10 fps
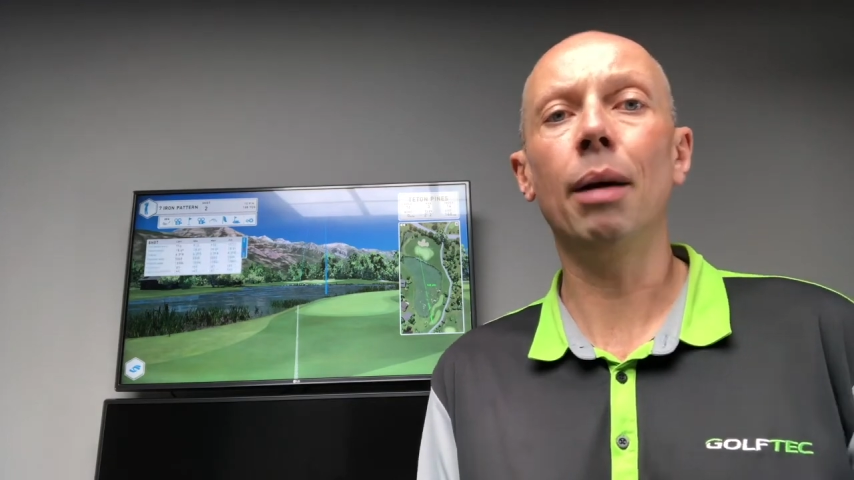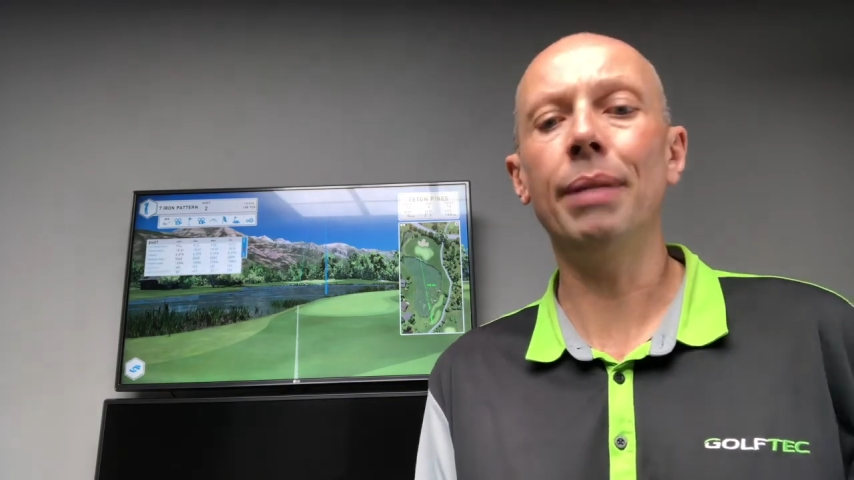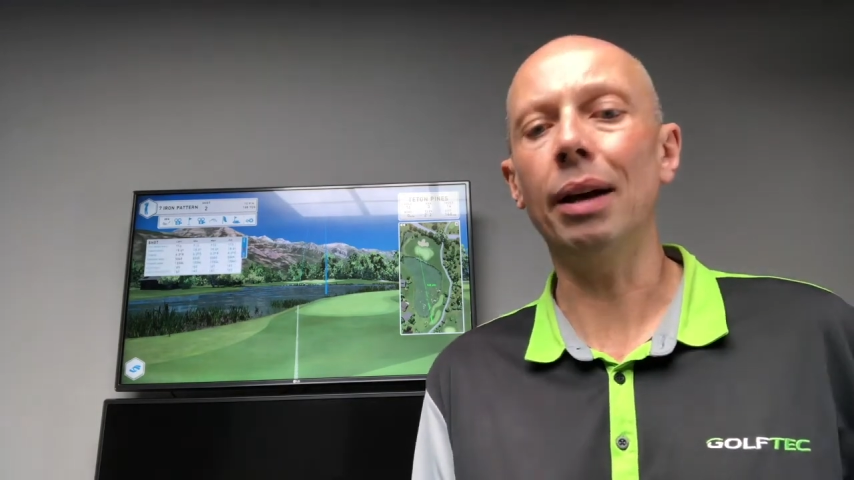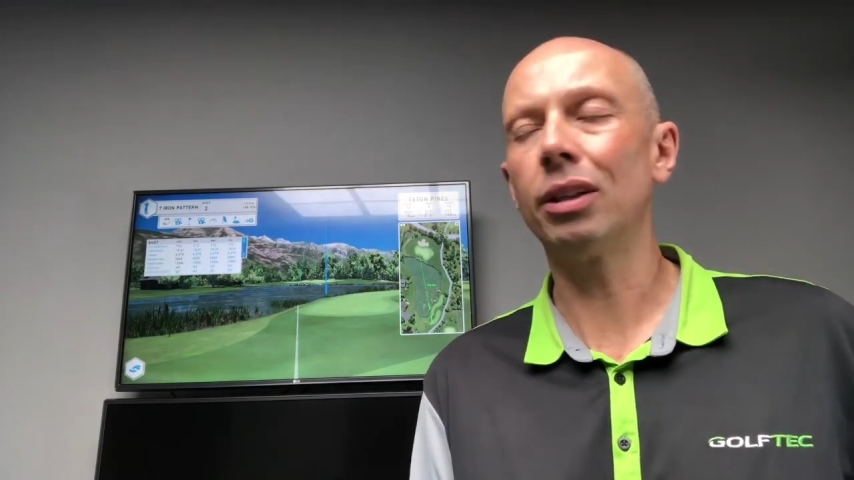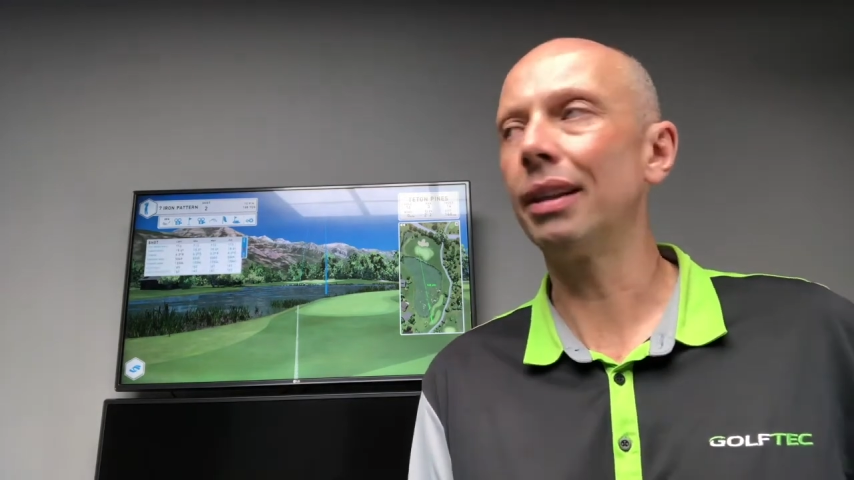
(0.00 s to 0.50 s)

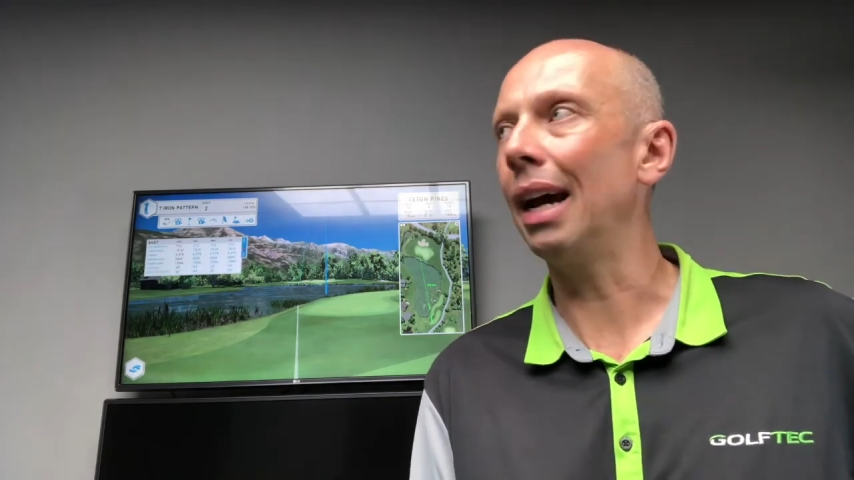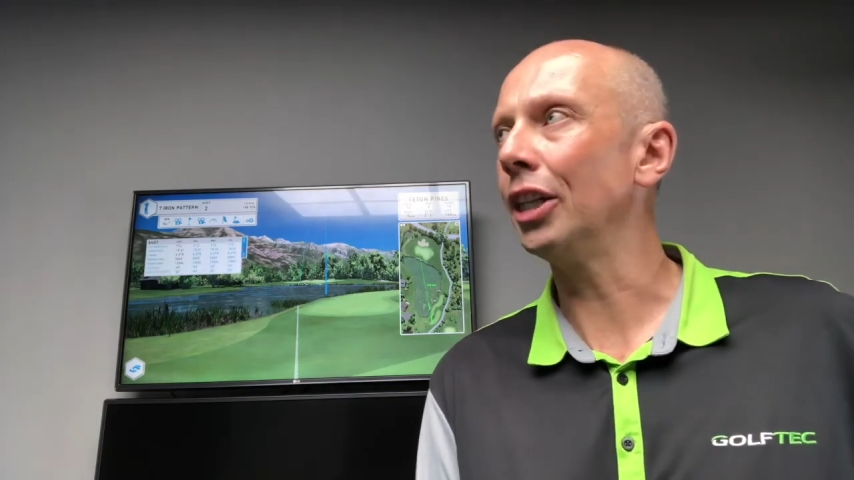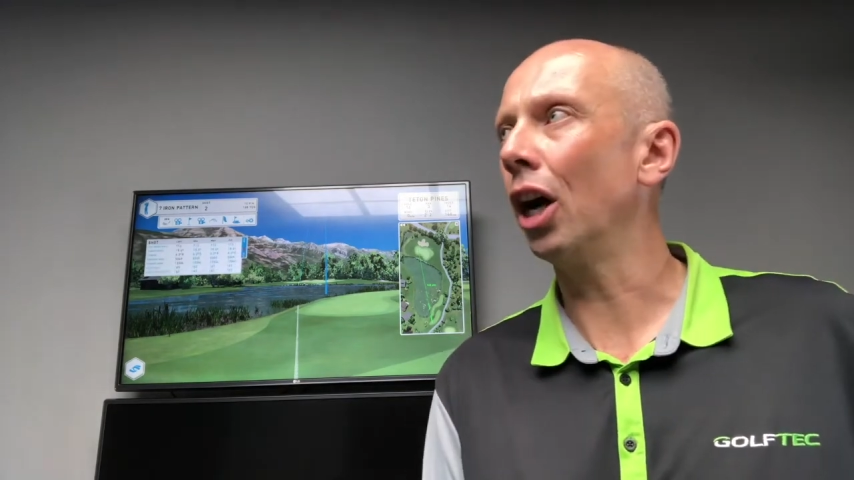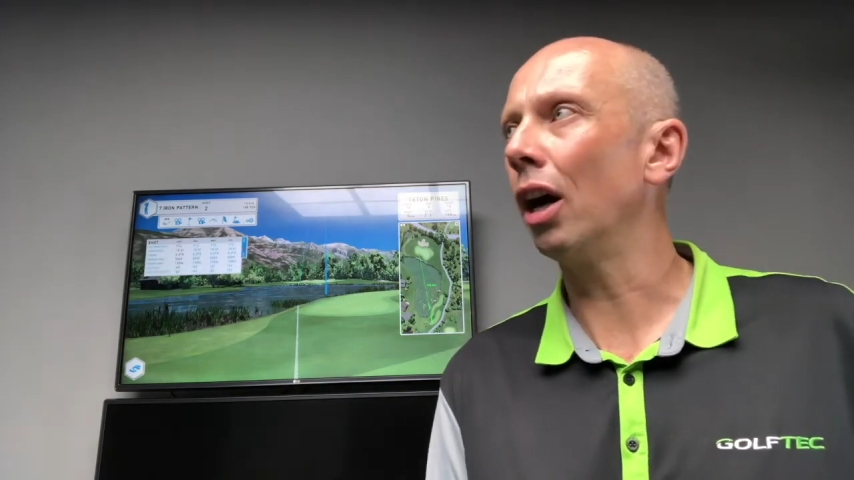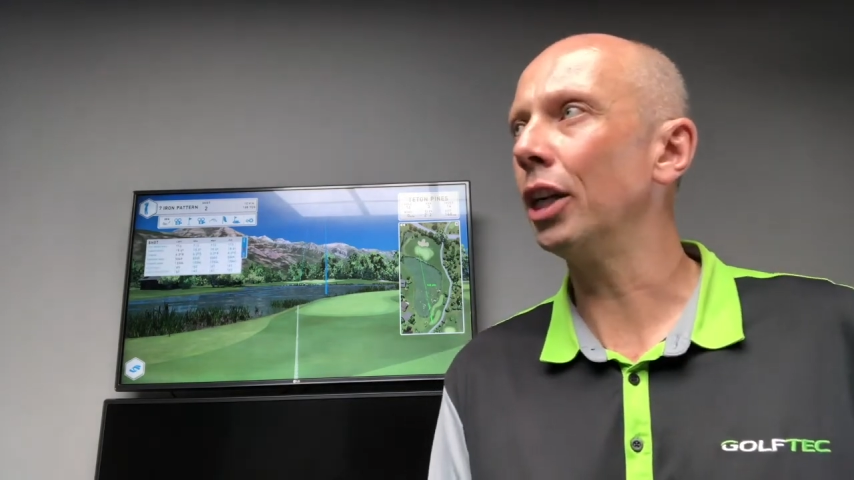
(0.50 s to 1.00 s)
that
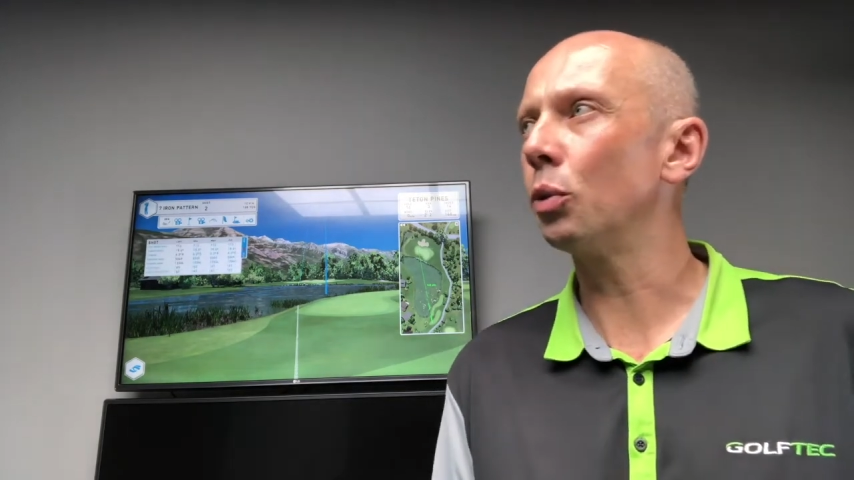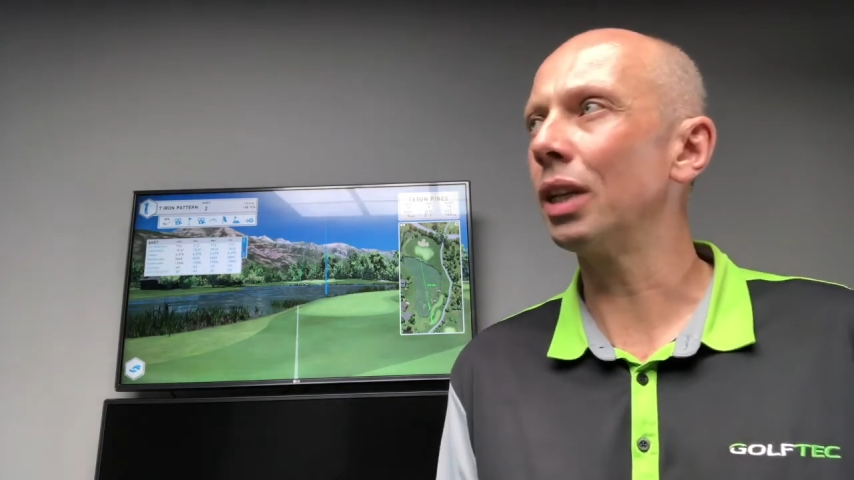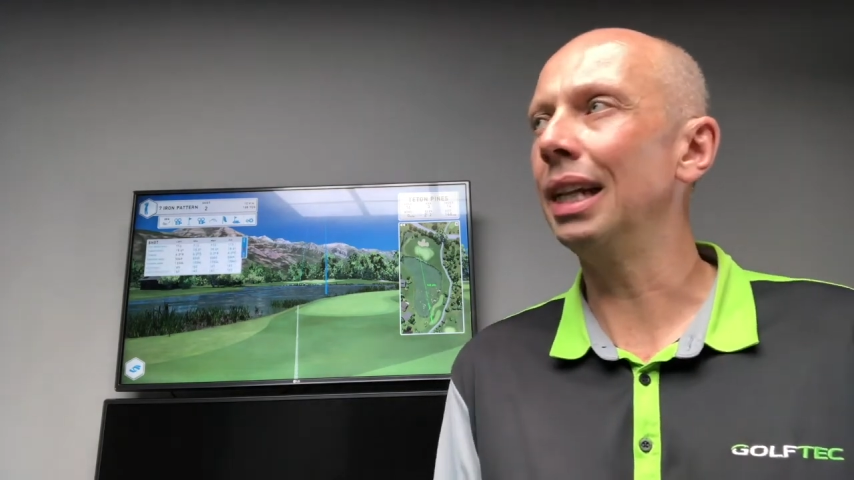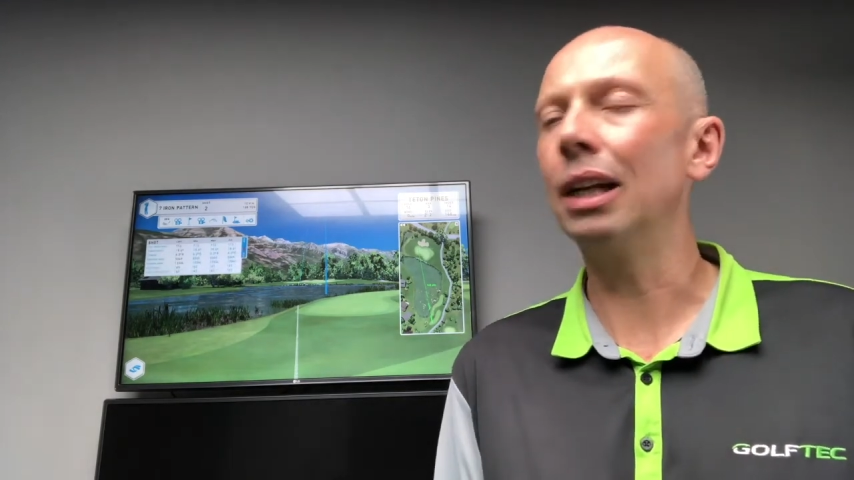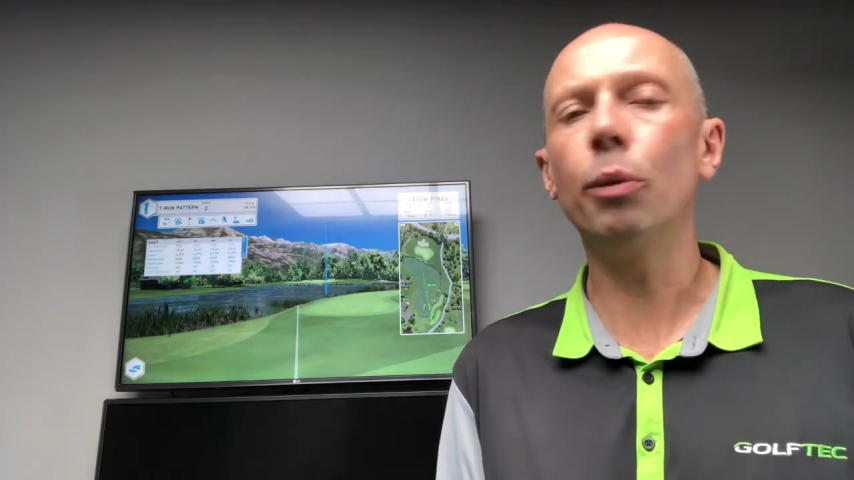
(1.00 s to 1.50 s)
yardage was a
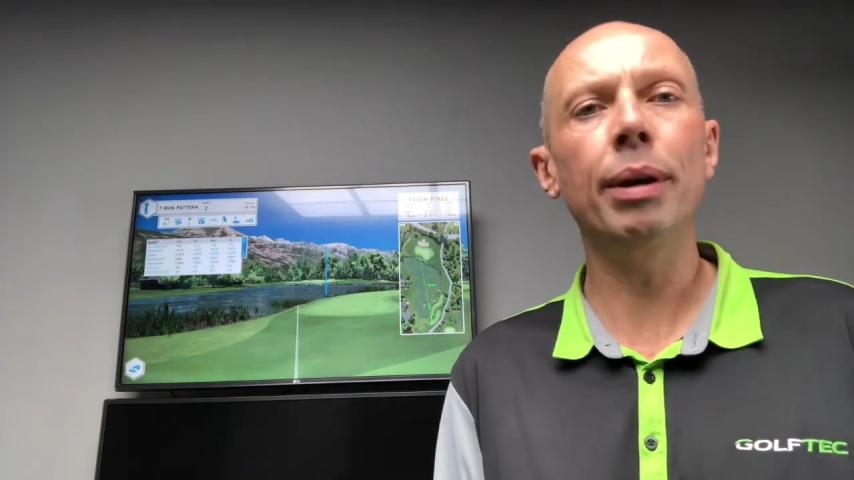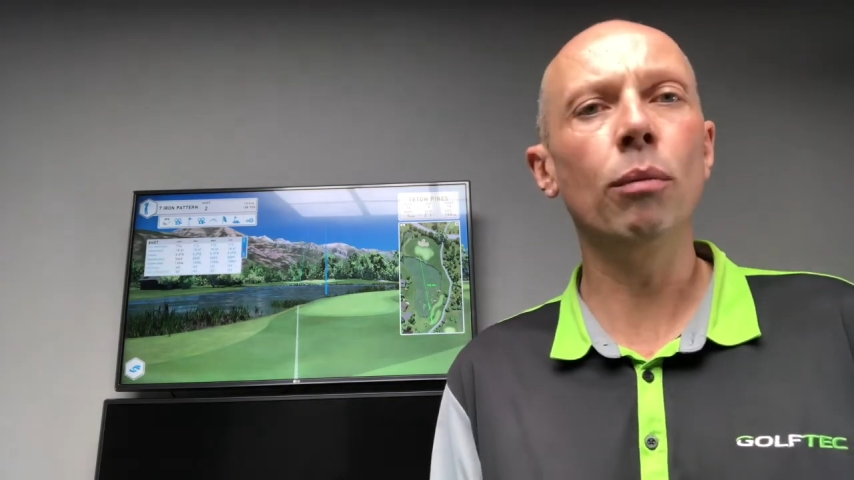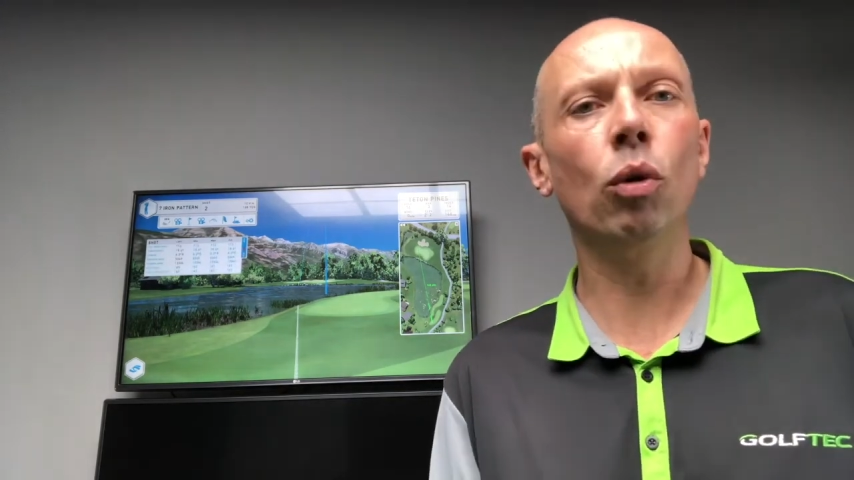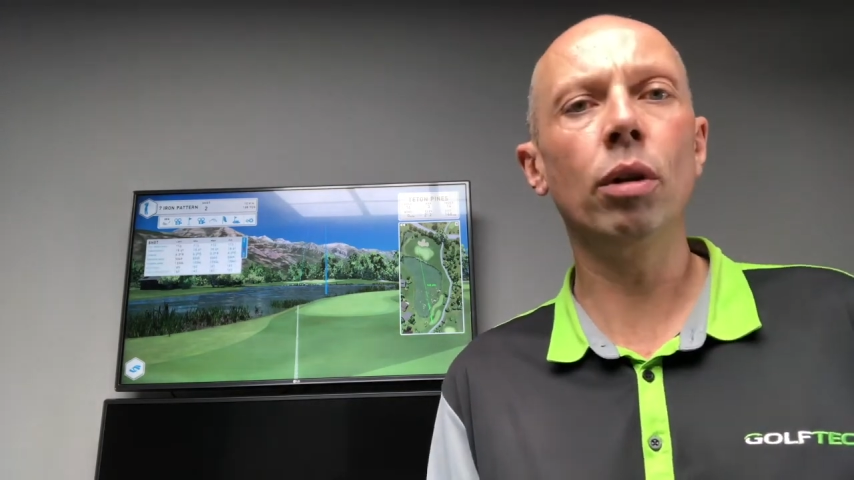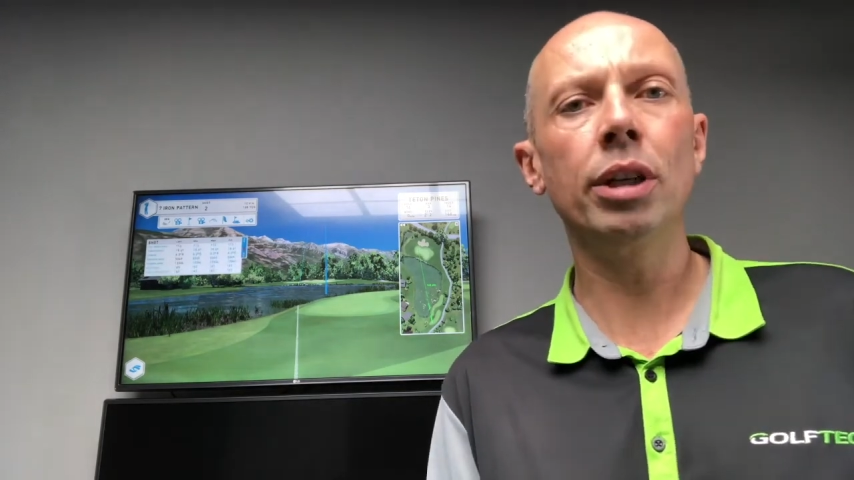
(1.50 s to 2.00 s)
little bit more than a